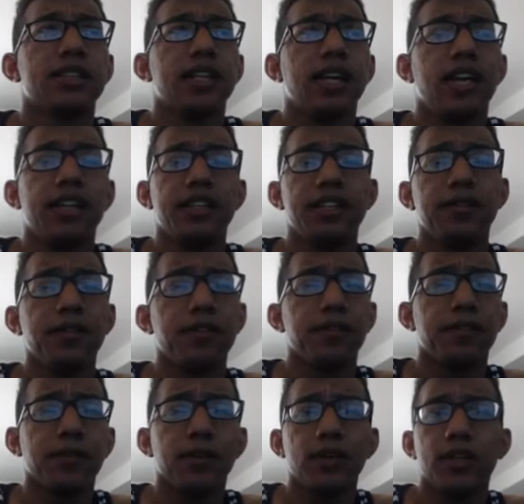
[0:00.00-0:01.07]
it didn't really
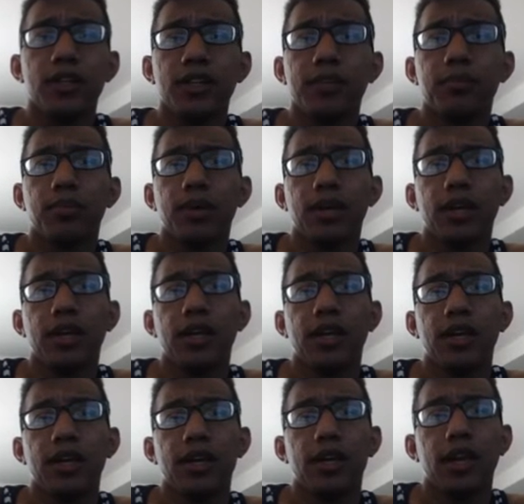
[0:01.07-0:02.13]
feel good bringing
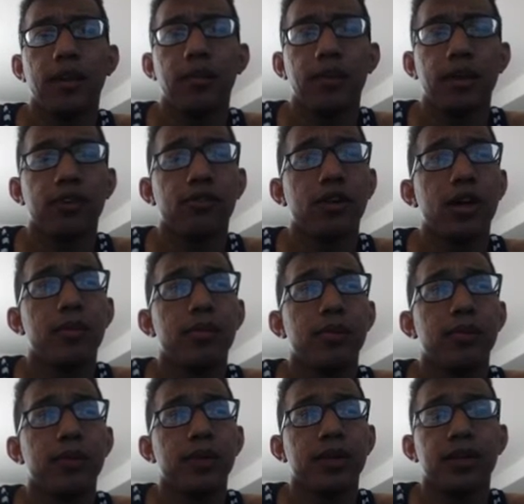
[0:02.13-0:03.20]
in a big drop
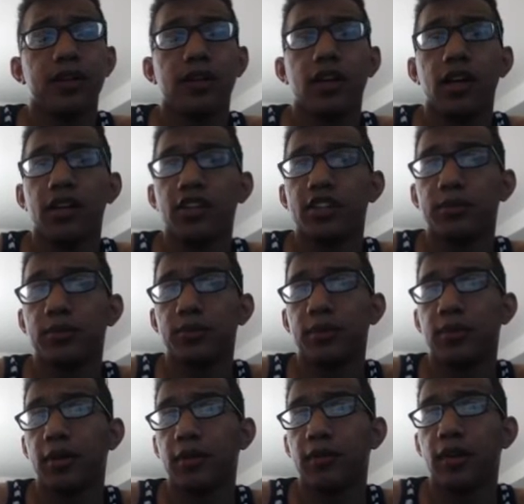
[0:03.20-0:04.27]
with Kaguya's Moonbeam
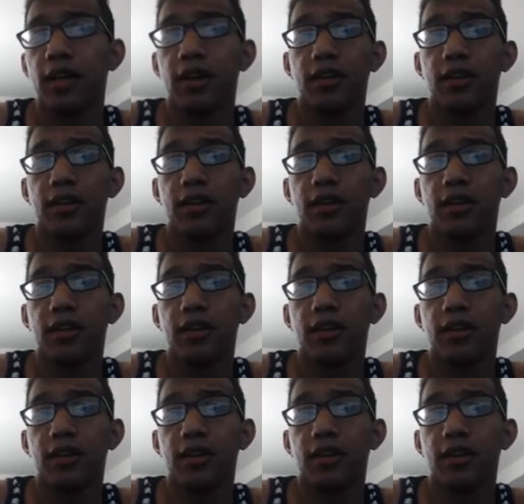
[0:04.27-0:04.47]
Butterfly.